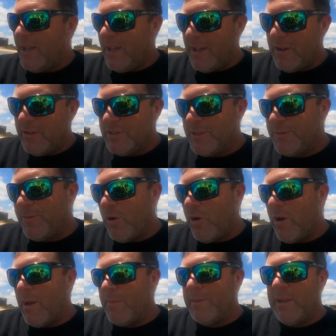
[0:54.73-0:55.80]
And I'll just
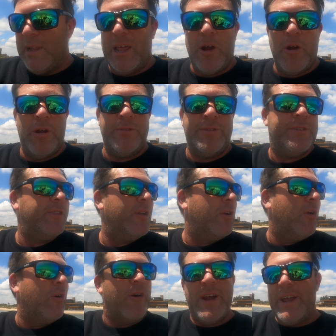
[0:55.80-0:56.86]
fire up the
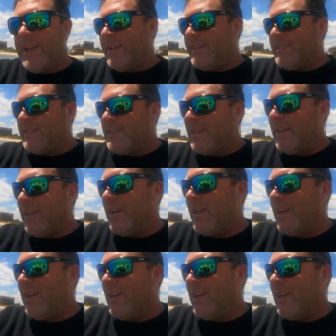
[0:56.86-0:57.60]
Lowrance.